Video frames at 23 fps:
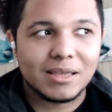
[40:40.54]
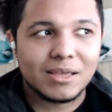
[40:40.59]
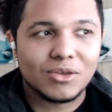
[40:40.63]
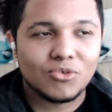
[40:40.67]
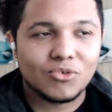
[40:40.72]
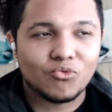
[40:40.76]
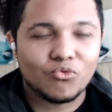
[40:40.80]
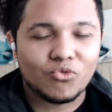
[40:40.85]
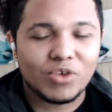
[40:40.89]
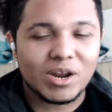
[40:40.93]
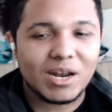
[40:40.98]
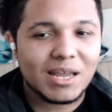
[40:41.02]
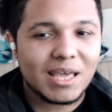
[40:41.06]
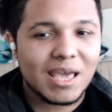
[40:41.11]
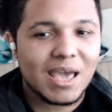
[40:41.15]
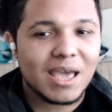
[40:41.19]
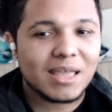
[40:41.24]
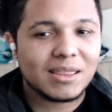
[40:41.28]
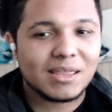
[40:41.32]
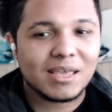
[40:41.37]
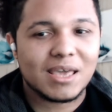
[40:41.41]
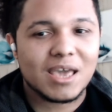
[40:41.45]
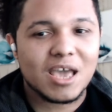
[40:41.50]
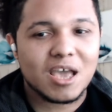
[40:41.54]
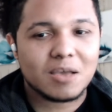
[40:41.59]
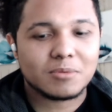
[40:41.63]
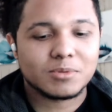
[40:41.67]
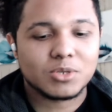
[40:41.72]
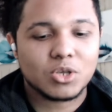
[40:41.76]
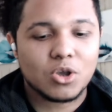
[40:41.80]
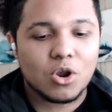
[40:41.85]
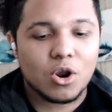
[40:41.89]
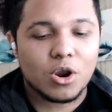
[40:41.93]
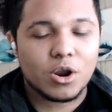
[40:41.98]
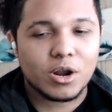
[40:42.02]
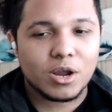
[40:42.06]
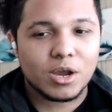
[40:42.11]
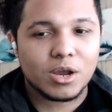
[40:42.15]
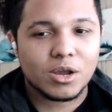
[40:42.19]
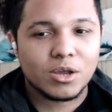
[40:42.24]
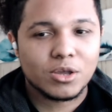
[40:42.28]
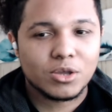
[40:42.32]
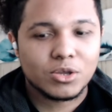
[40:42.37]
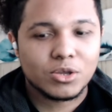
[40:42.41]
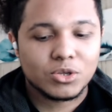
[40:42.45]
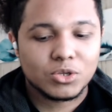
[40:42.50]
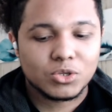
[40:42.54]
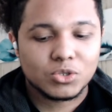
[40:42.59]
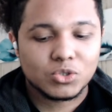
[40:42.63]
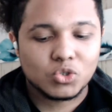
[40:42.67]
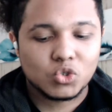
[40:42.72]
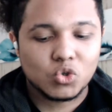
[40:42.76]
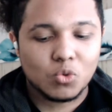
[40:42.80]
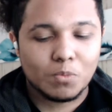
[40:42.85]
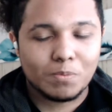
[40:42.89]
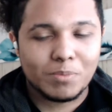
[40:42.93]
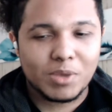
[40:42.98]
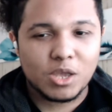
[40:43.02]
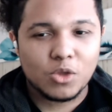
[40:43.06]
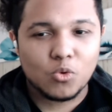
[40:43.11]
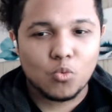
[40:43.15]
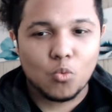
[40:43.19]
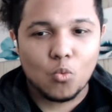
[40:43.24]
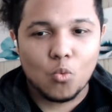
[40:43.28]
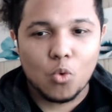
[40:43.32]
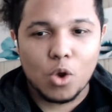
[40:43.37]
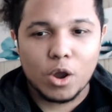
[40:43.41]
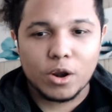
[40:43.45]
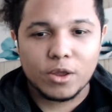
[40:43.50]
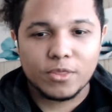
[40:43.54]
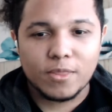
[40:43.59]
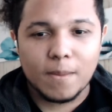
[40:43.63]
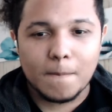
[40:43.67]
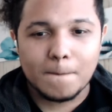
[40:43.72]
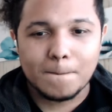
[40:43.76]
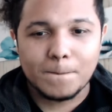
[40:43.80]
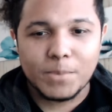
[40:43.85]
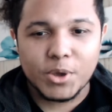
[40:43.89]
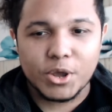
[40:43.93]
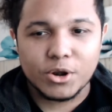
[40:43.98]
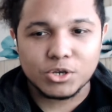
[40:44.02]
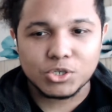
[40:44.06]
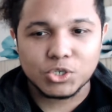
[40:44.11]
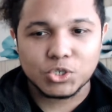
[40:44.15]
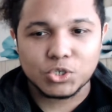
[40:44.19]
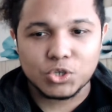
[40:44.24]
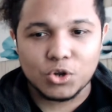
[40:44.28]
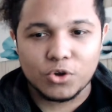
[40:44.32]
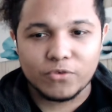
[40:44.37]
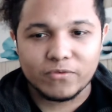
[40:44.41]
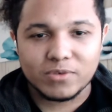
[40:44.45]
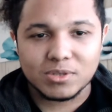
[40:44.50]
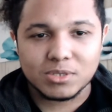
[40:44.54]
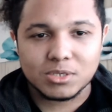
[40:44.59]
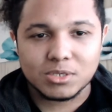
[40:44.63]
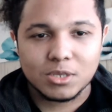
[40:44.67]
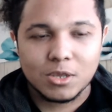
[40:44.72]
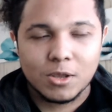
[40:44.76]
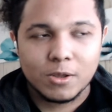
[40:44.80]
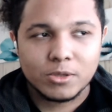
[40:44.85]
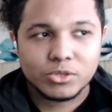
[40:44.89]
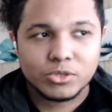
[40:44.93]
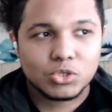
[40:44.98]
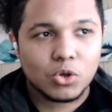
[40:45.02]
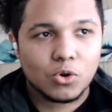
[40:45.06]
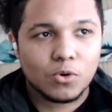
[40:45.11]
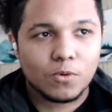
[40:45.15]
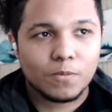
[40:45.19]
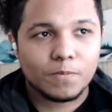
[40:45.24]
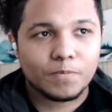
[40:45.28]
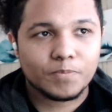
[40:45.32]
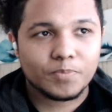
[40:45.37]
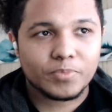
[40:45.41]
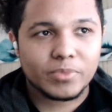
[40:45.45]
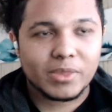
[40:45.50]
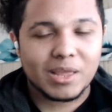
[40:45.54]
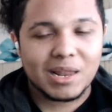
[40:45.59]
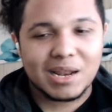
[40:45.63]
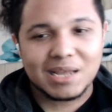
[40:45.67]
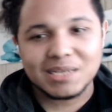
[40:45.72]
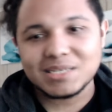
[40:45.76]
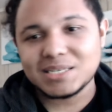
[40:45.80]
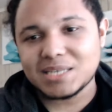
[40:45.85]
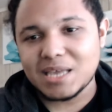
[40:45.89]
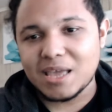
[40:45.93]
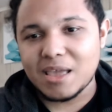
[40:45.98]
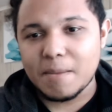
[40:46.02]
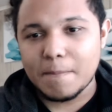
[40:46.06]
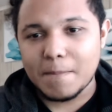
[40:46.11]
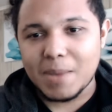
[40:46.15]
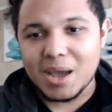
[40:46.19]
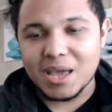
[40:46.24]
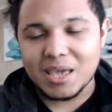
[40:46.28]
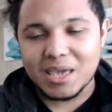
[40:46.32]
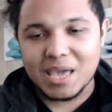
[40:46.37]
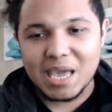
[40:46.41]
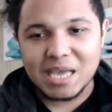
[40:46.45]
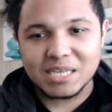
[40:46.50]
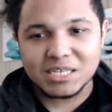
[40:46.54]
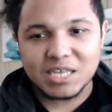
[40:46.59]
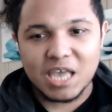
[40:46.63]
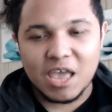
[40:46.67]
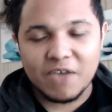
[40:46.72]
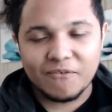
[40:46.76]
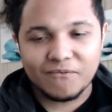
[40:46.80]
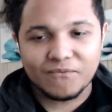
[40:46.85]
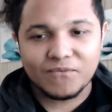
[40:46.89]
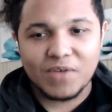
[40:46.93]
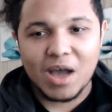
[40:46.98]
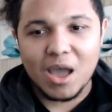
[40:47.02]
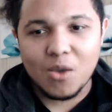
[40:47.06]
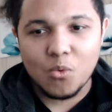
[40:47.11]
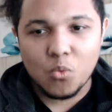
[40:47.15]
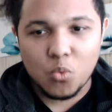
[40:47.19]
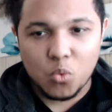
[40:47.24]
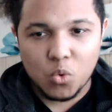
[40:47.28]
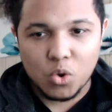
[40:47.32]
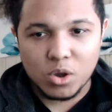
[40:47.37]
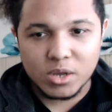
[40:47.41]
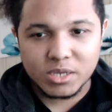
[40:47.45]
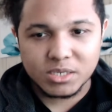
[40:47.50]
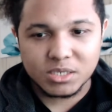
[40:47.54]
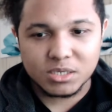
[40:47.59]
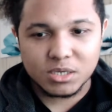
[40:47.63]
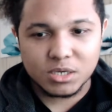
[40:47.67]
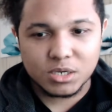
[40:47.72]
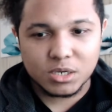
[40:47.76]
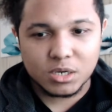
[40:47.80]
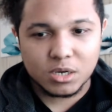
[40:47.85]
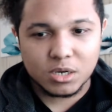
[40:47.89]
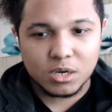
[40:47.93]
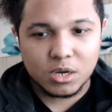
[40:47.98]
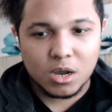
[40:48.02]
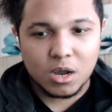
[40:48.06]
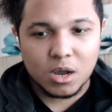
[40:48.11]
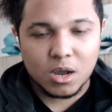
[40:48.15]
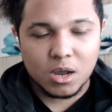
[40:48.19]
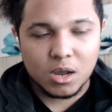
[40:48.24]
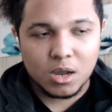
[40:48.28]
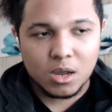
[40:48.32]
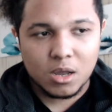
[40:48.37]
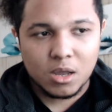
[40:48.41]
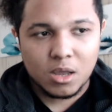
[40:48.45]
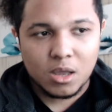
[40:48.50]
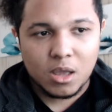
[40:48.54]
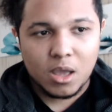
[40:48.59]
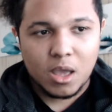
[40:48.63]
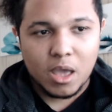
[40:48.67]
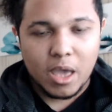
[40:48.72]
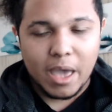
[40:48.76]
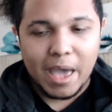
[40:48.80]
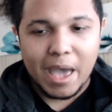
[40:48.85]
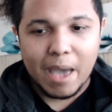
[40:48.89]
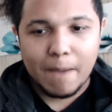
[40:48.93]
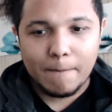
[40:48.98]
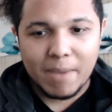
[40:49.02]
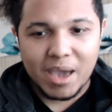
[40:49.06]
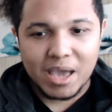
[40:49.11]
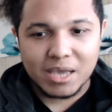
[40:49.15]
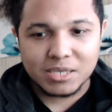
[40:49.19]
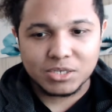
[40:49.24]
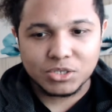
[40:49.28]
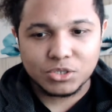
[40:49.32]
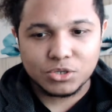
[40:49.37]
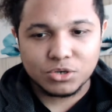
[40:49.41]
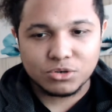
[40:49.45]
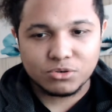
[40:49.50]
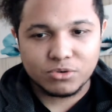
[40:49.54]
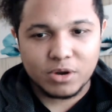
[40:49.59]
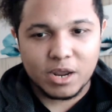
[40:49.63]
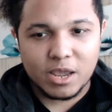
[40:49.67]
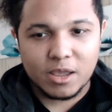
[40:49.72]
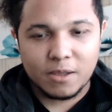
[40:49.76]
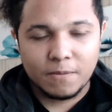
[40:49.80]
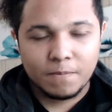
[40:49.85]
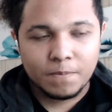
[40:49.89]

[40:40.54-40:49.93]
really handicaps Karna to being one of the better servants. So let's say in my case, if I was a master, right,